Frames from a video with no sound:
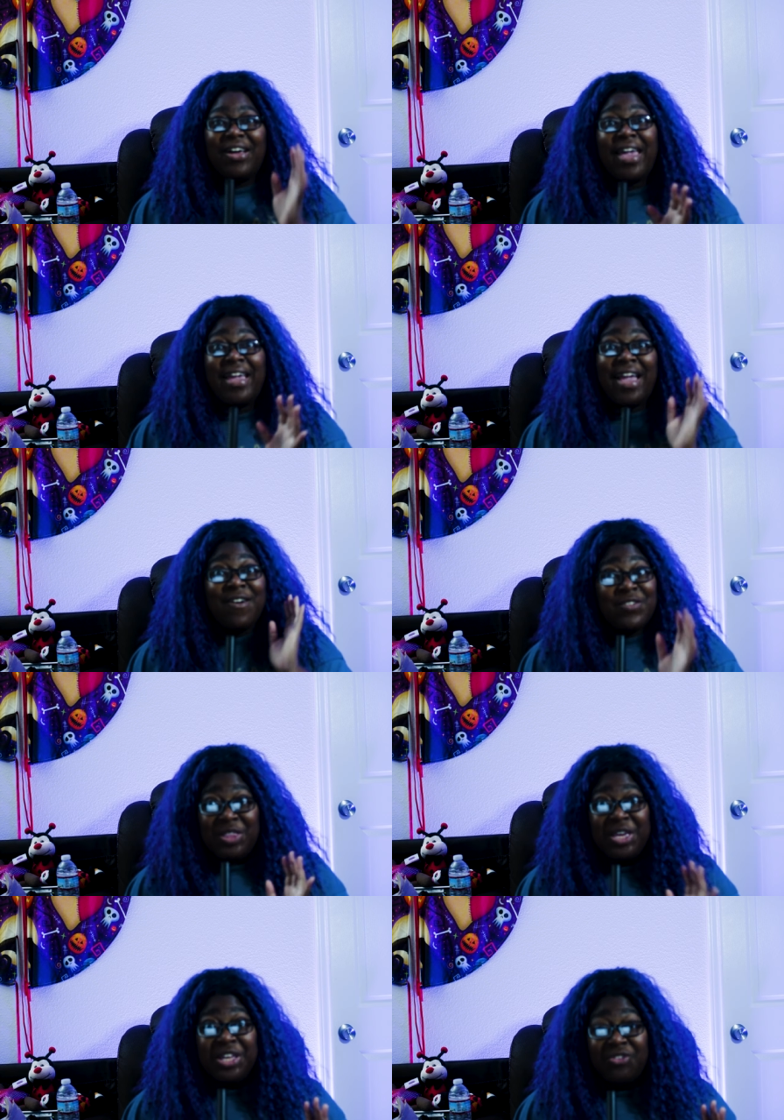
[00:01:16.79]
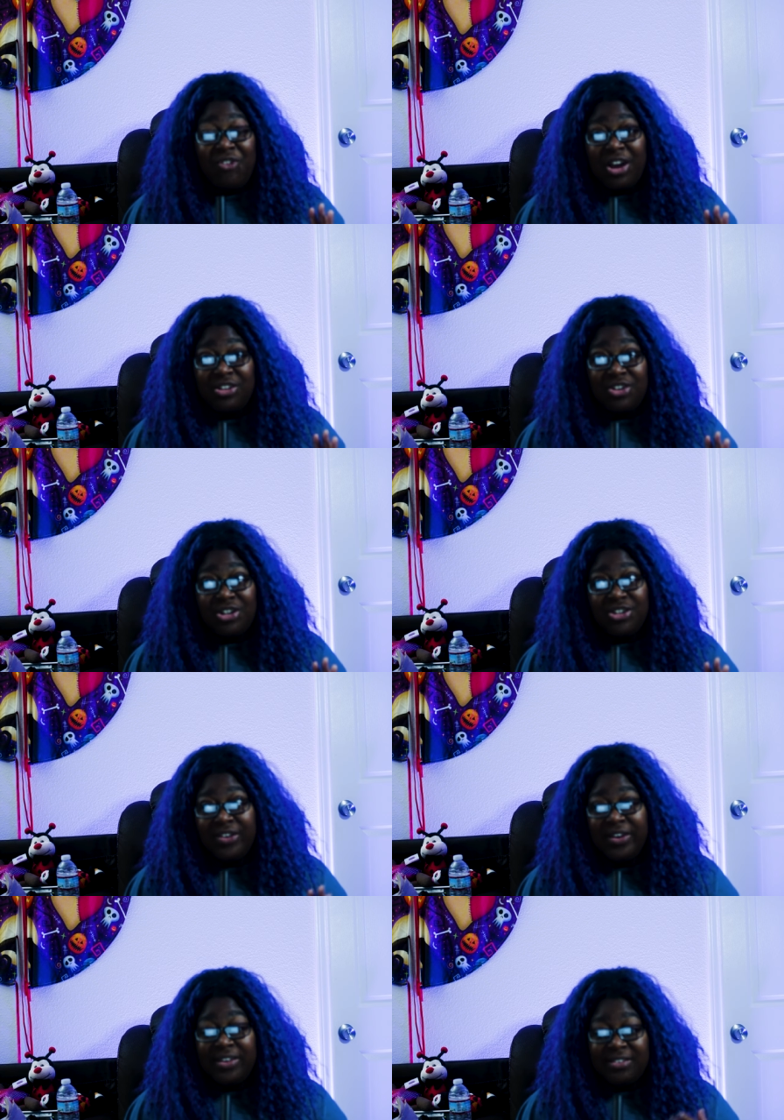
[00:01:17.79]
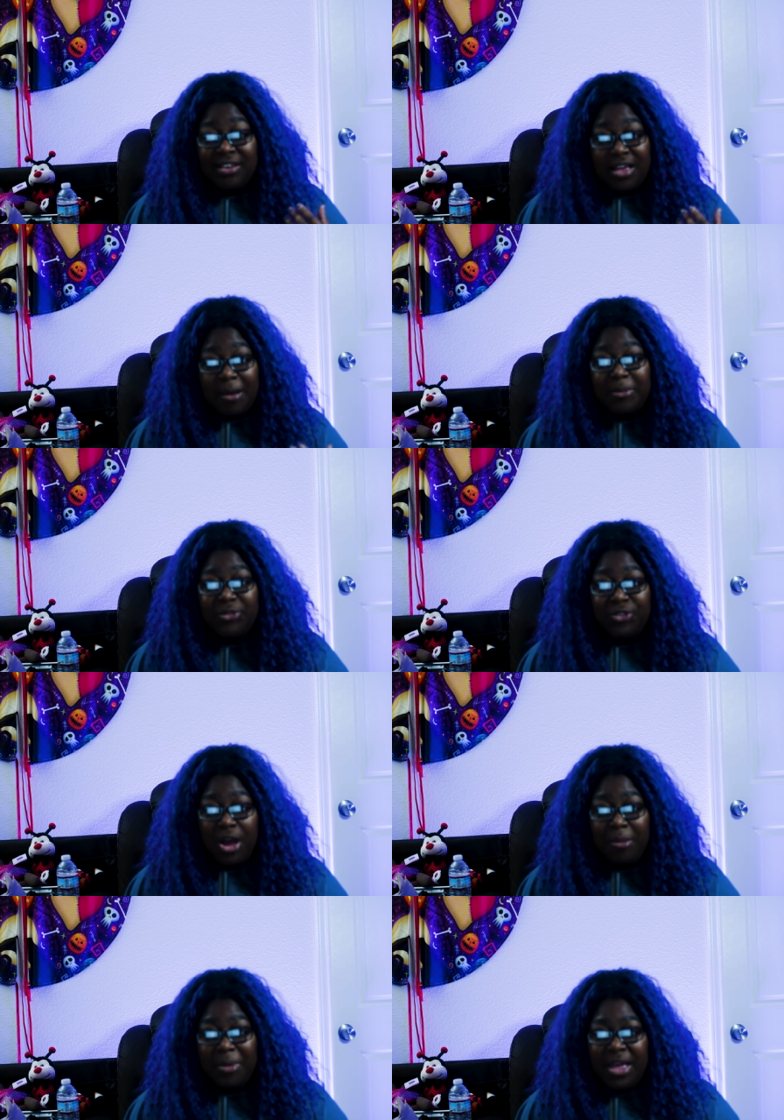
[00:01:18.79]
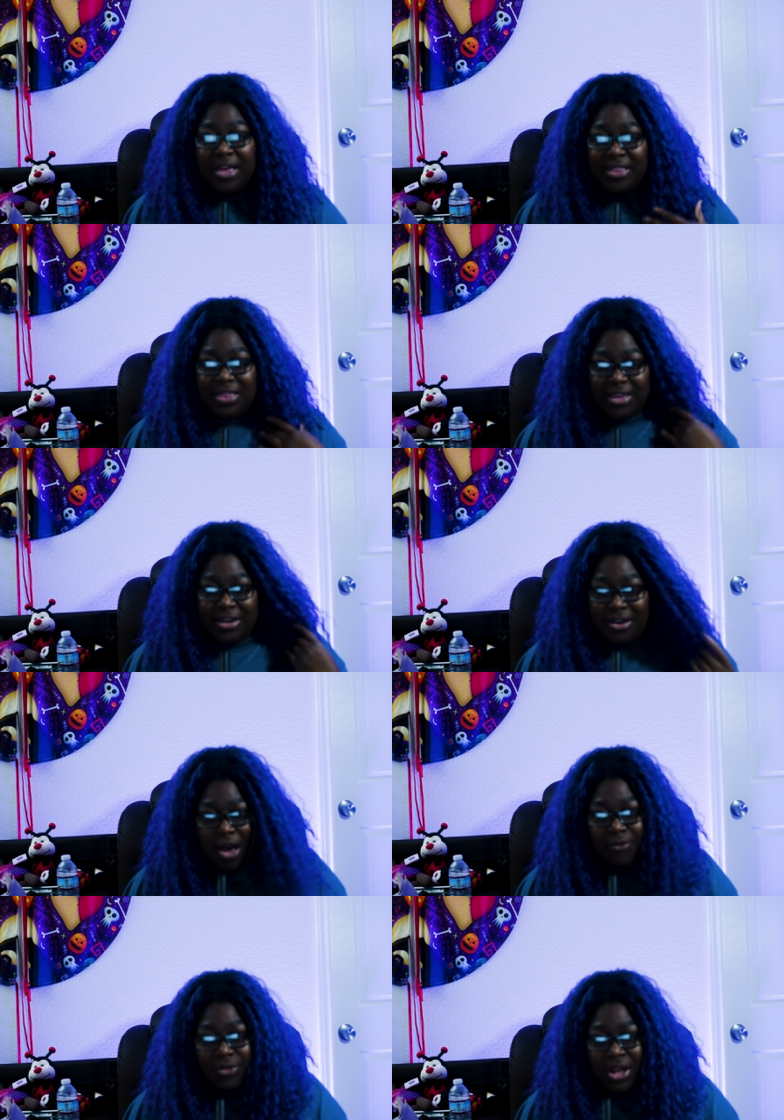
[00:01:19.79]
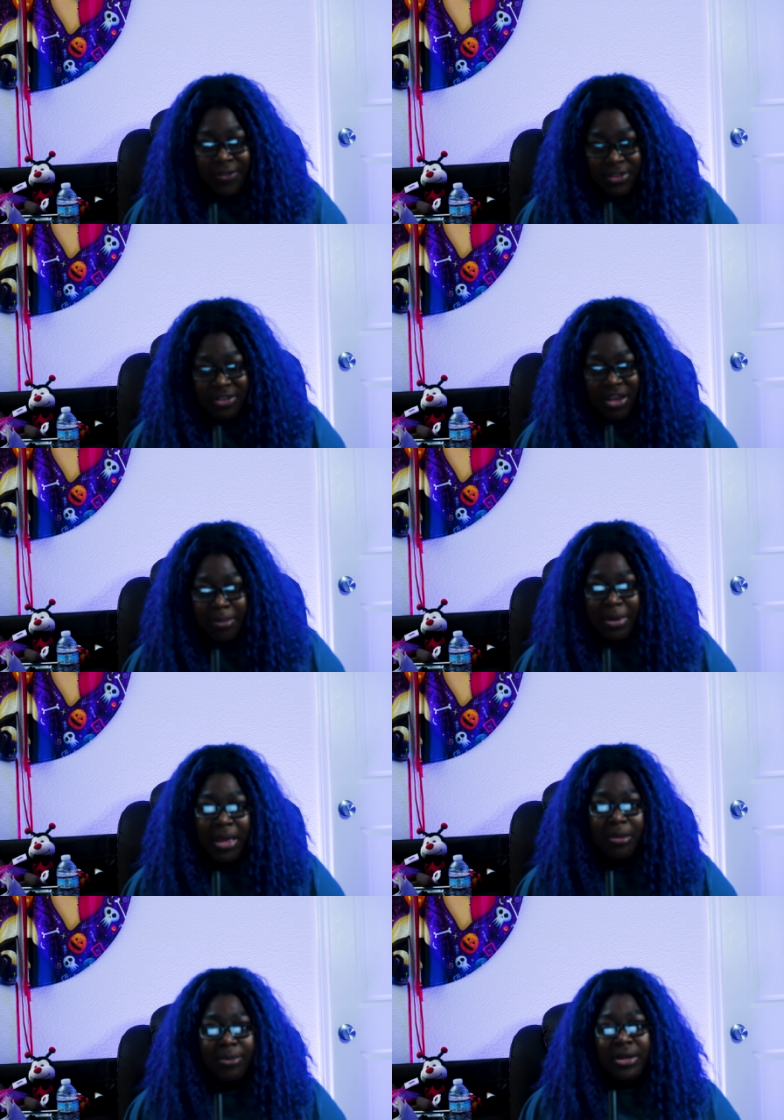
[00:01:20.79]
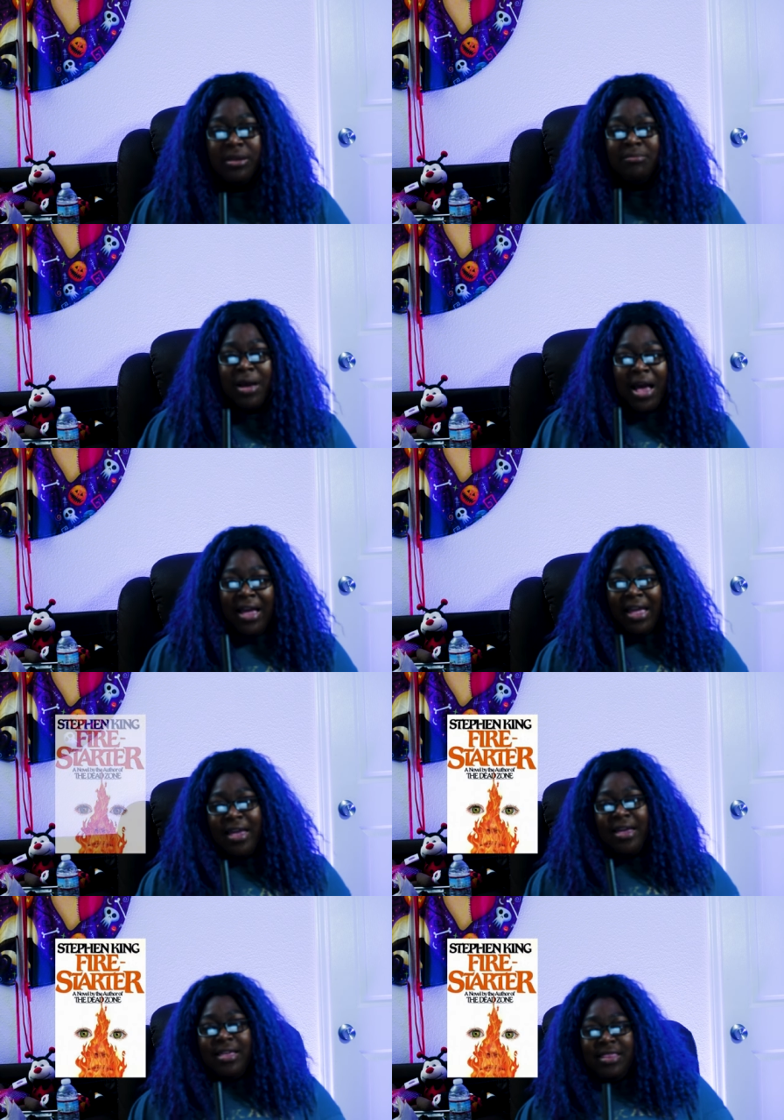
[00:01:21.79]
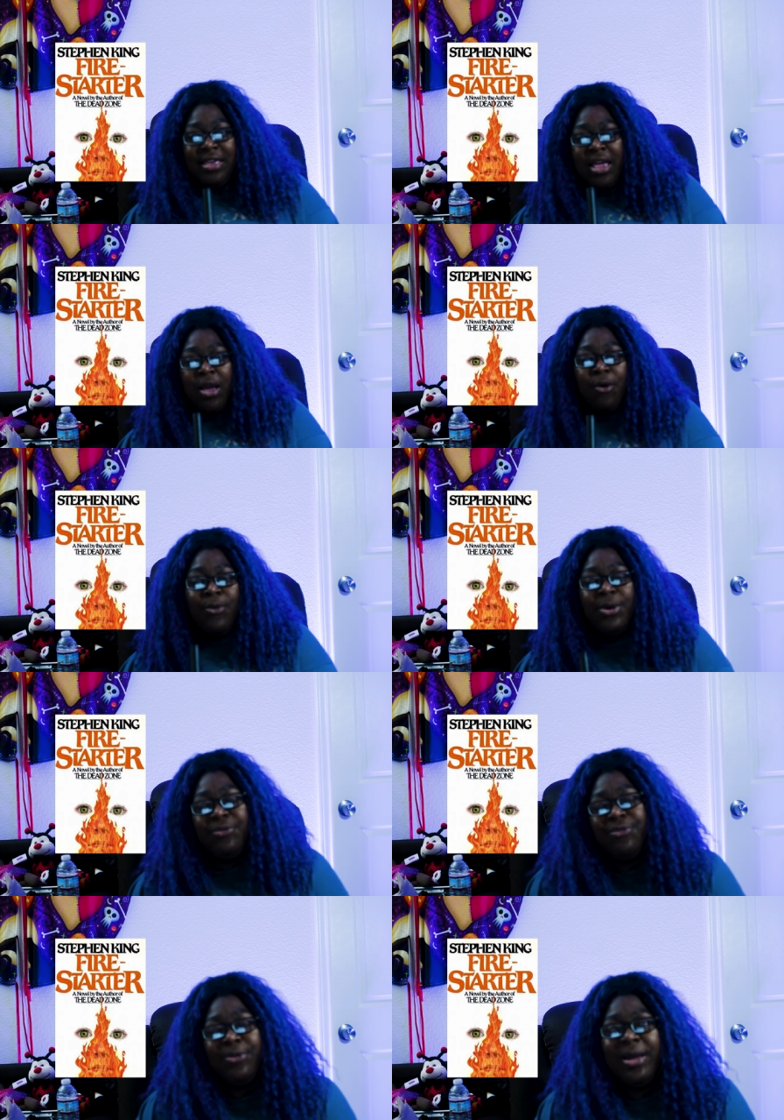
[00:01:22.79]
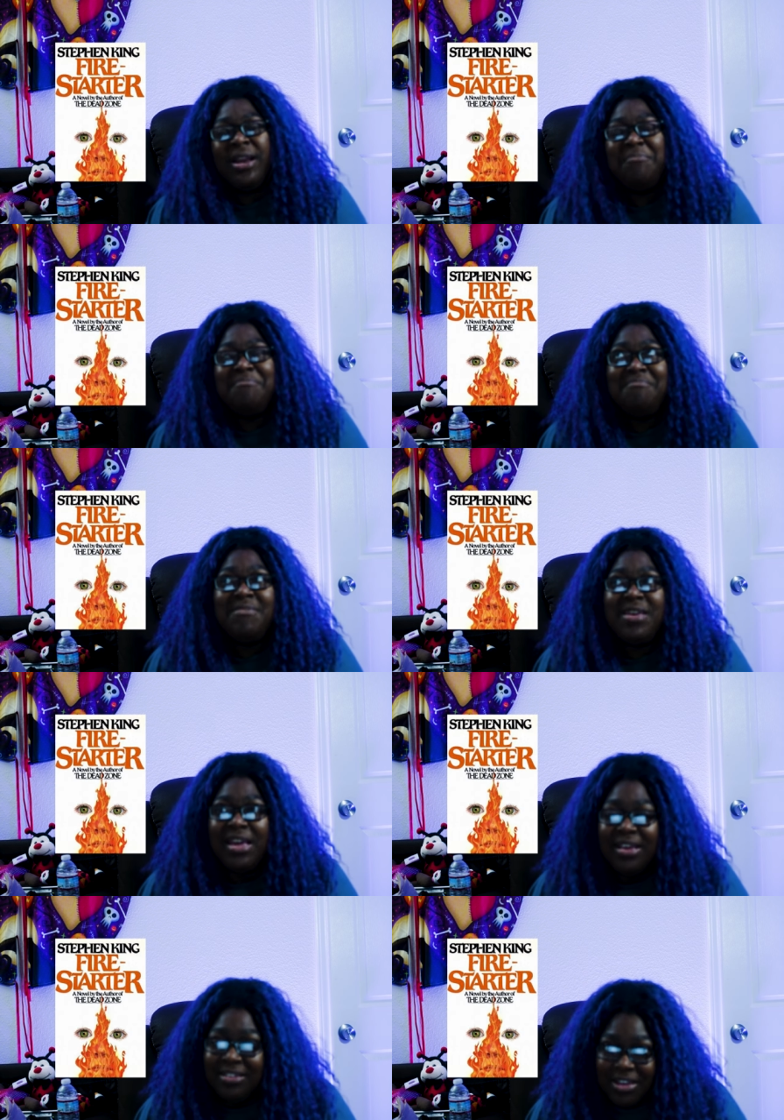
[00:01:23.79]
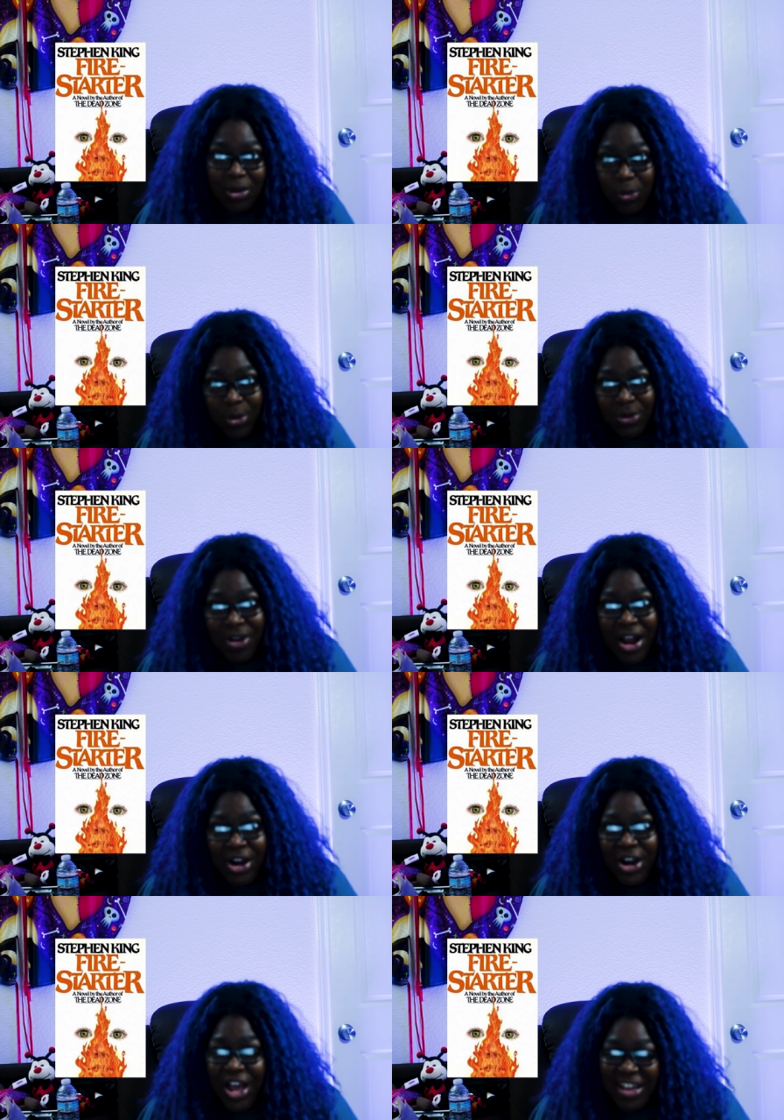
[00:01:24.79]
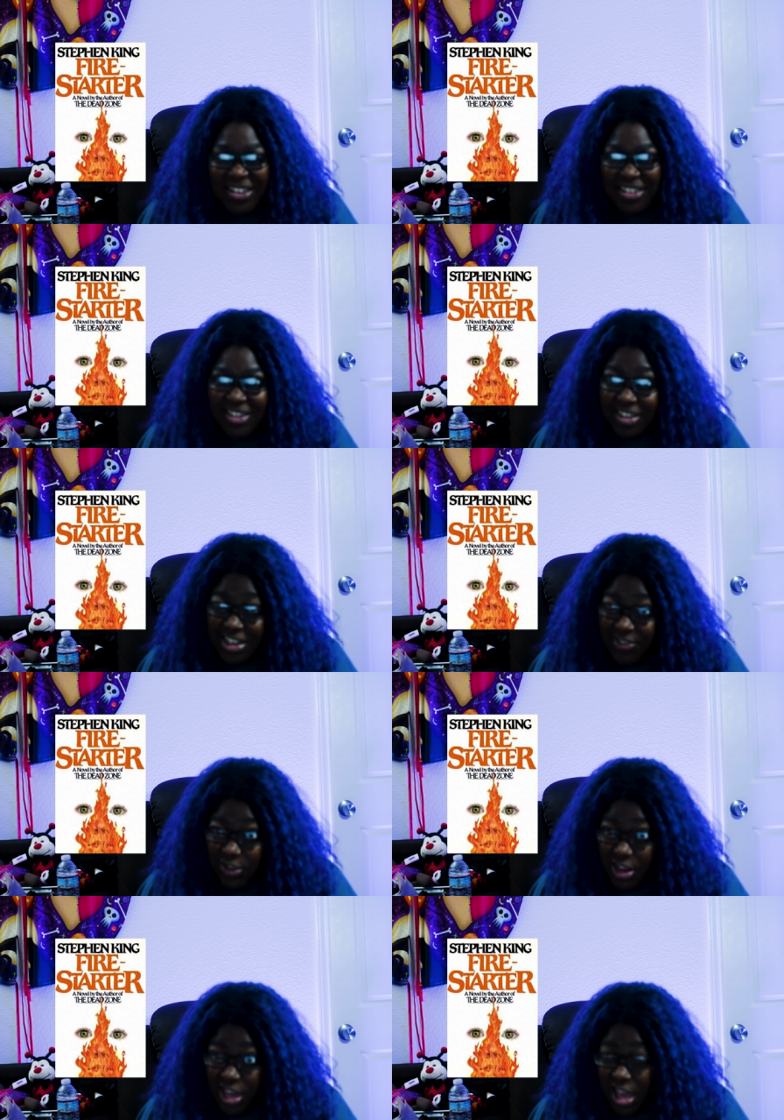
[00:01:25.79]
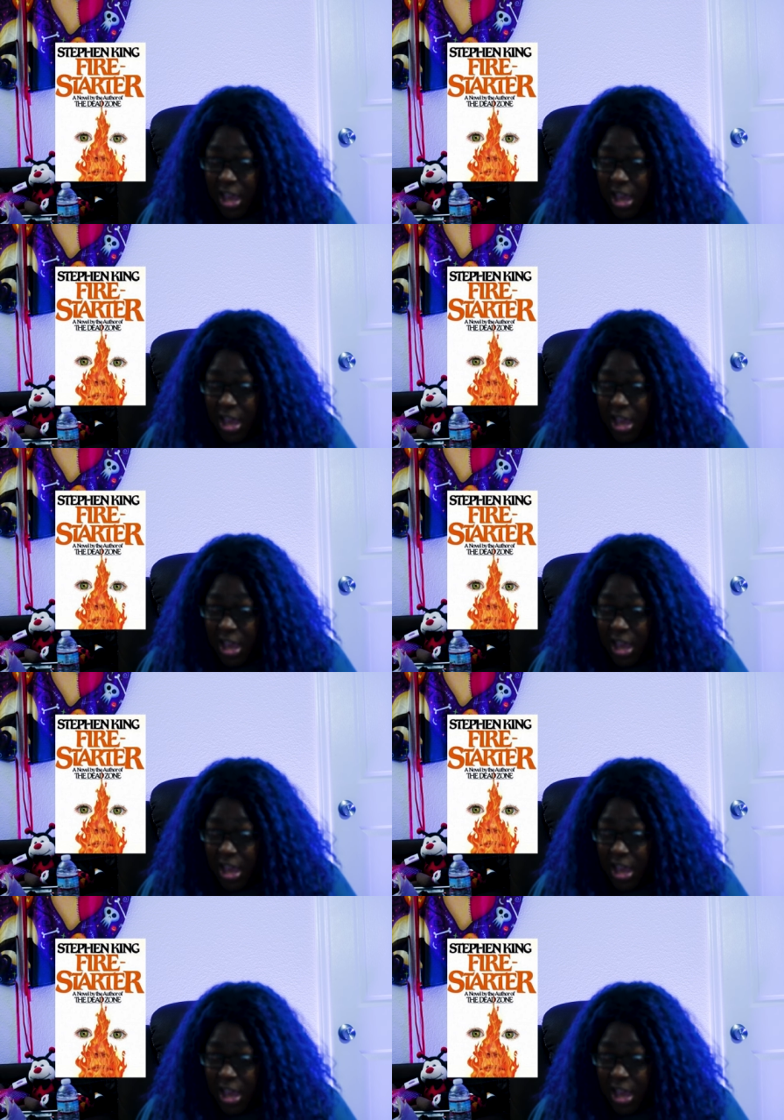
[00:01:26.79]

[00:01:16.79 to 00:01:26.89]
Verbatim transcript: Everything in the Firestar series comes from the novel of the same name written by the wonderful and amazing horror writer Stephen King.